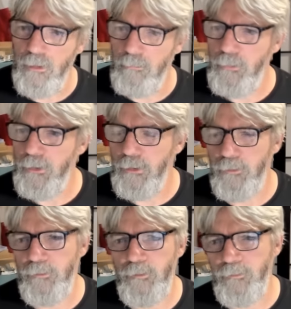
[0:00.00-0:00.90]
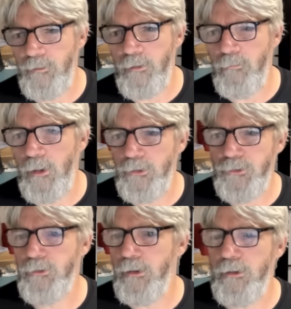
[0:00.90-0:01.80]
because he said, why
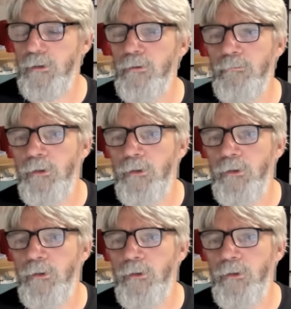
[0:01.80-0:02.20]
should England